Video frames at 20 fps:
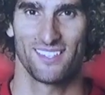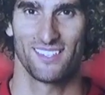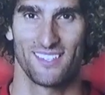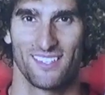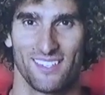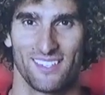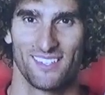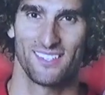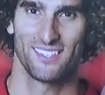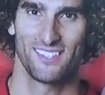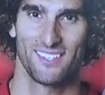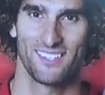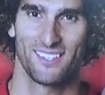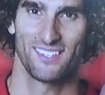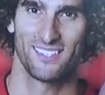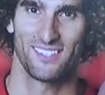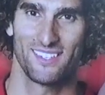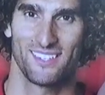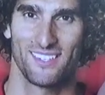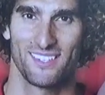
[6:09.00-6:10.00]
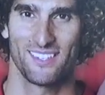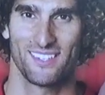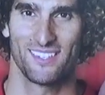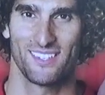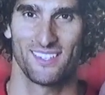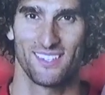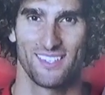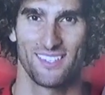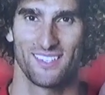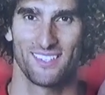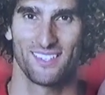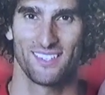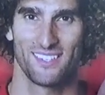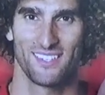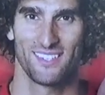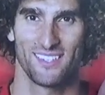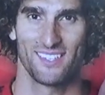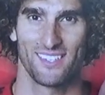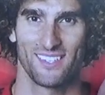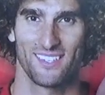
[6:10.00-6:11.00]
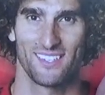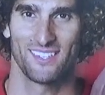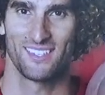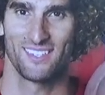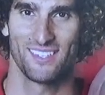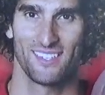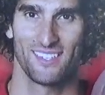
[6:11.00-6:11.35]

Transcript: Manchester United, not anymore though,